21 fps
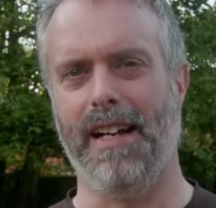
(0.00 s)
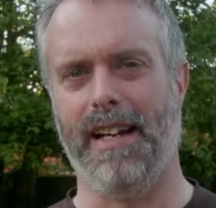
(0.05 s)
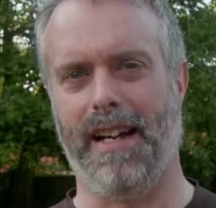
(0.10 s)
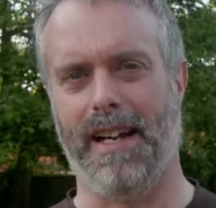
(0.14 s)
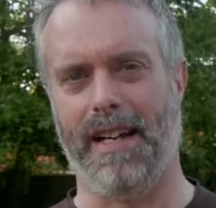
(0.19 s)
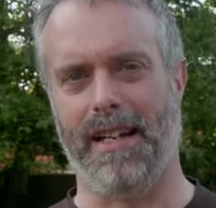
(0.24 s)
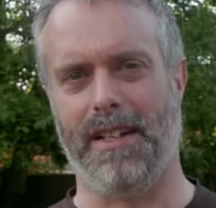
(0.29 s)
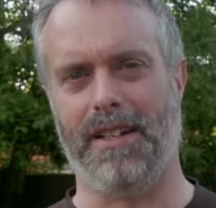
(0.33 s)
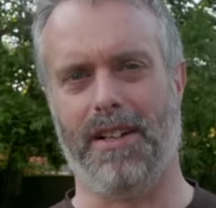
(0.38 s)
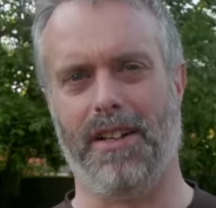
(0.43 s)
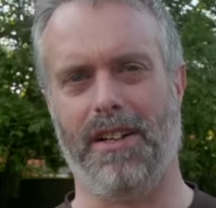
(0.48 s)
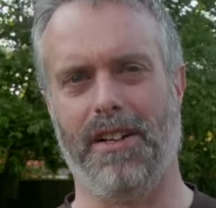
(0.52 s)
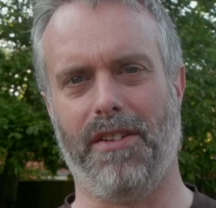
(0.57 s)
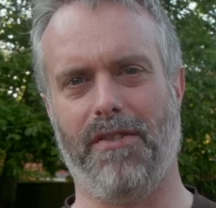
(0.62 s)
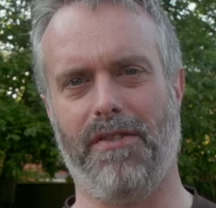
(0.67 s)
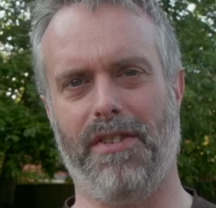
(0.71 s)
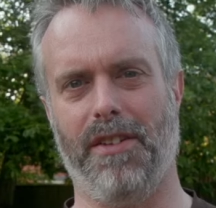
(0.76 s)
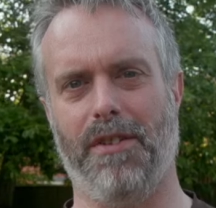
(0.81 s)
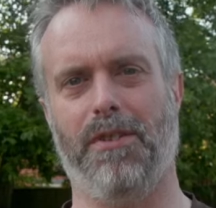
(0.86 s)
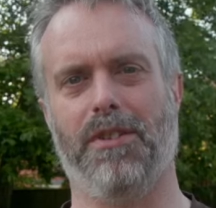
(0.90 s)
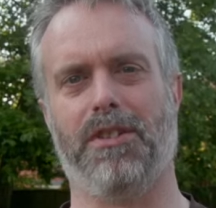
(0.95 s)
and I
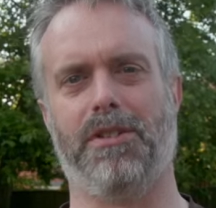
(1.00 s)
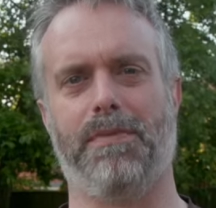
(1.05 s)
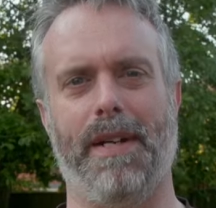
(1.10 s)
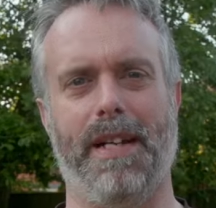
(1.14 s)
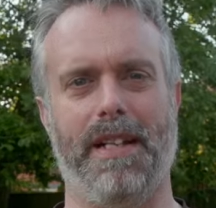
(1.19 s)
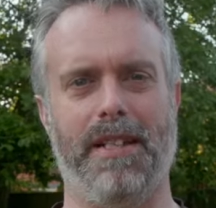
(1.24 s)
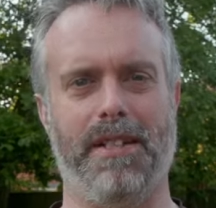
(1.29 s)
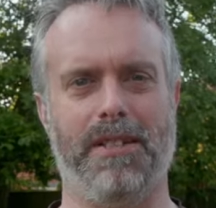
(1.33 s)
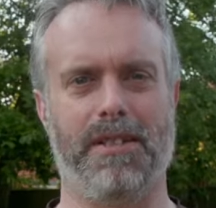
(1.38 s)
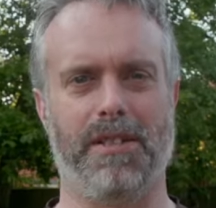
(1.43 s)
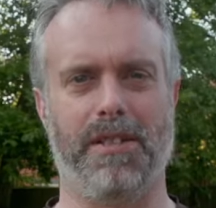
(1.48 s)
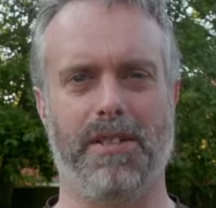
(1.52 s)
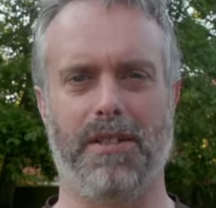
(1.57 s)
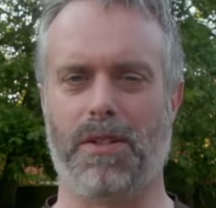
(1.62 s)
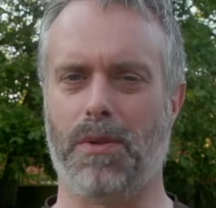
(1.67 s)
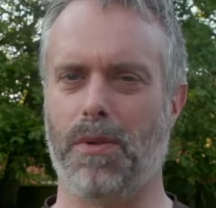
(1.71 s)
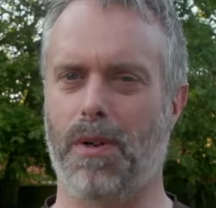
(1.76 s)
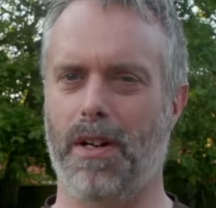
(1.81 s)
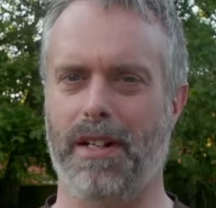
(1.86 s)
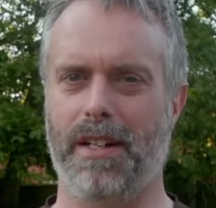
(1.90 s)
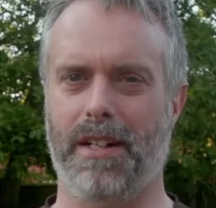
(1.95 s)
fill the space
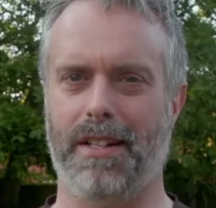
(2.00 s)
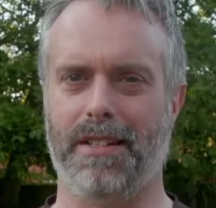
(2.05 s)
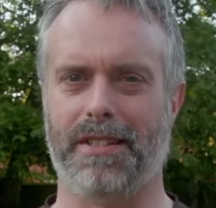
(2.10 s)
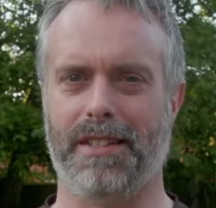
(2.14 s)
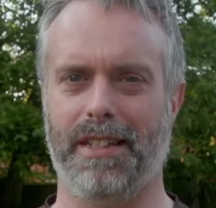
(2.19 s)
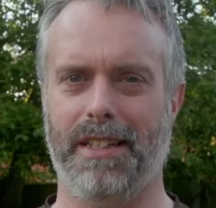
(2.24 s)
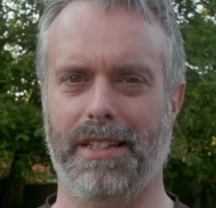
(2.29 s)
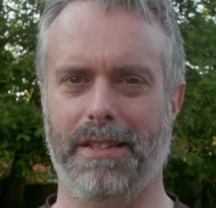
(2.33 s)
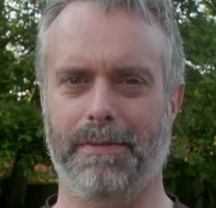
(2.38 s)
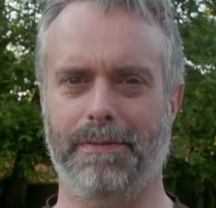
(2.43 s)
quite nicely.